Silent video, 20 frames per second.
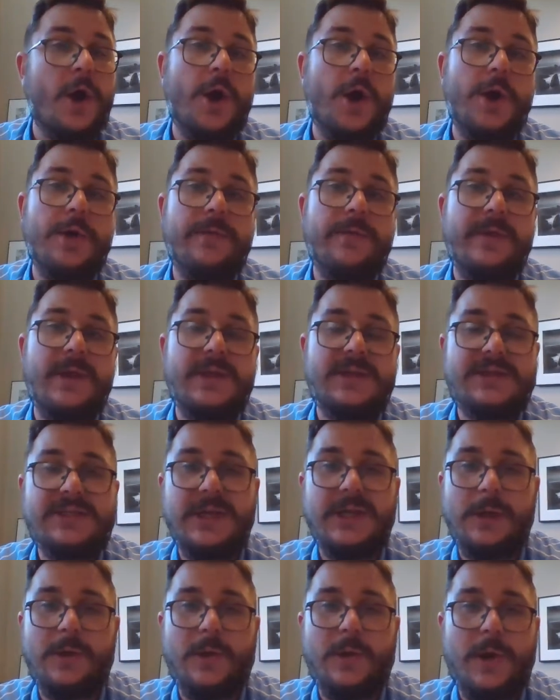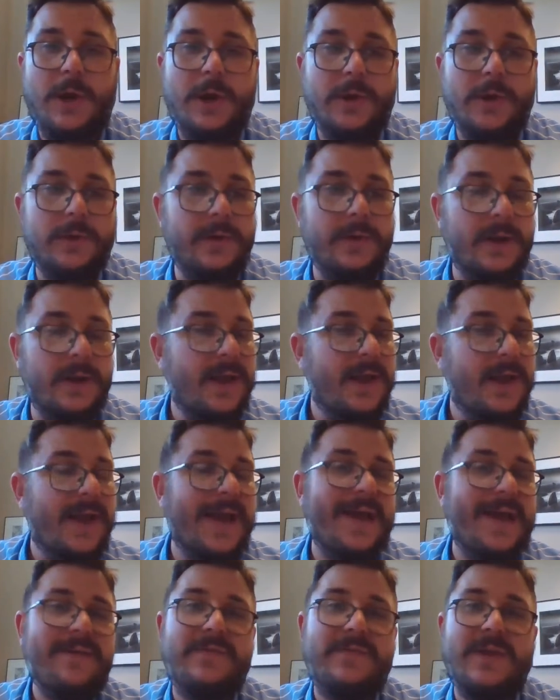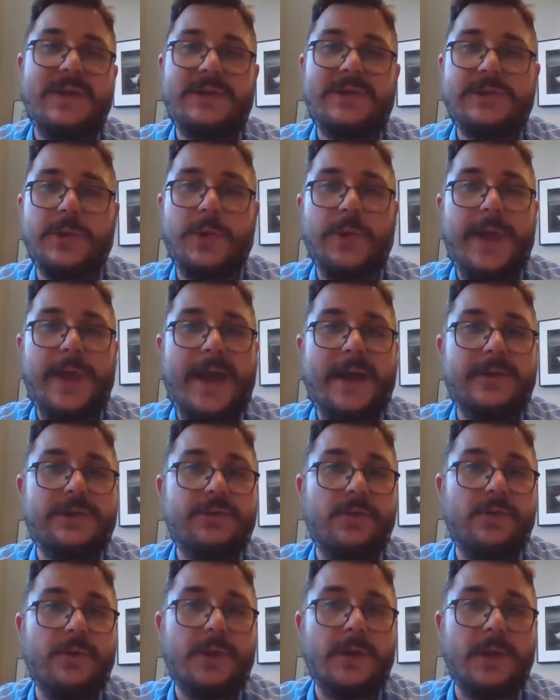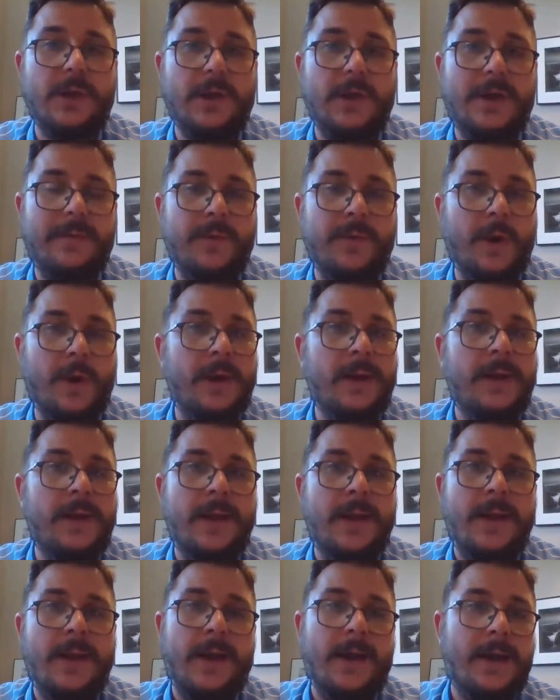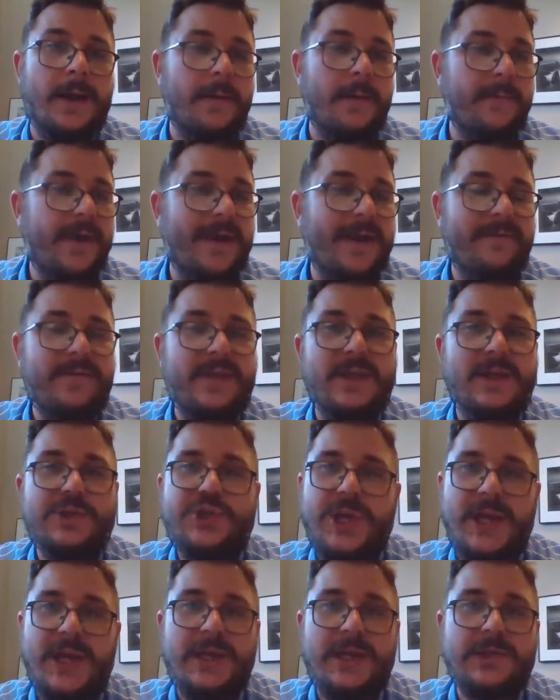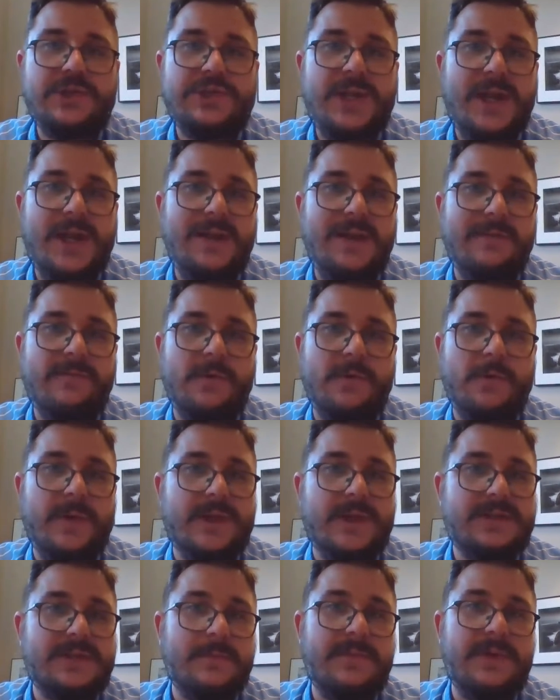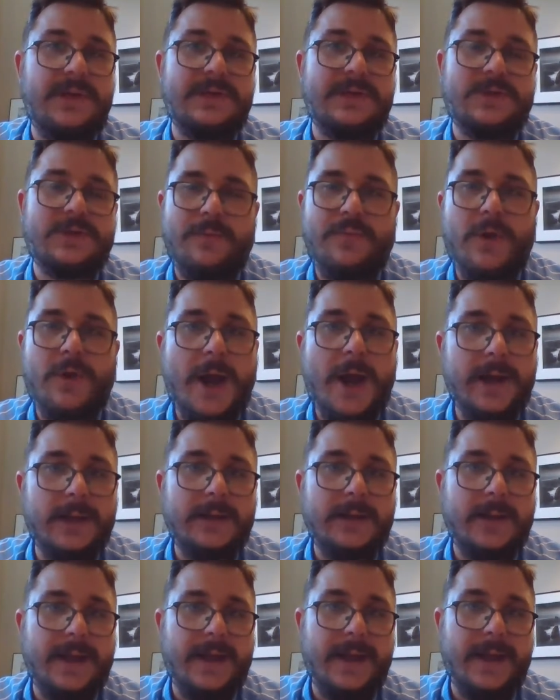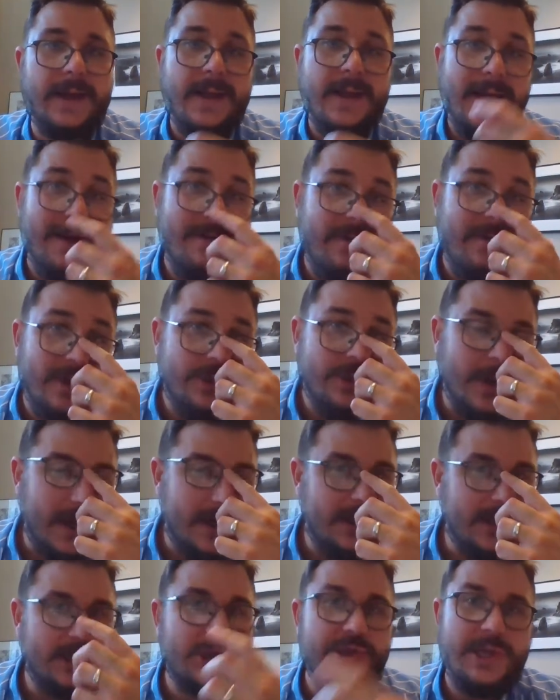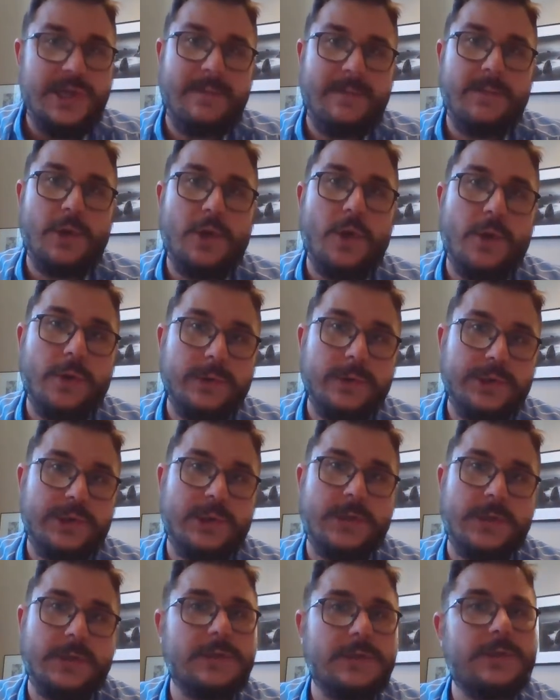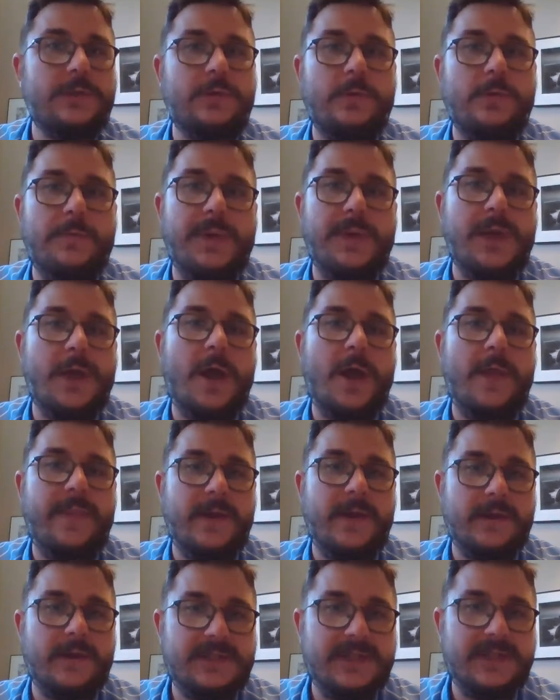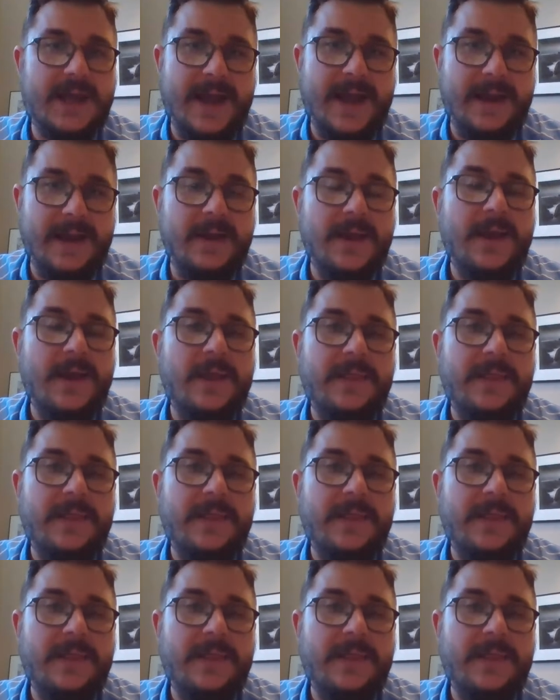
Are they single owned? Have they sold out to a conglomerate? Have they changed any of their recipes or product line? Have they tried to shape culture to be on their side?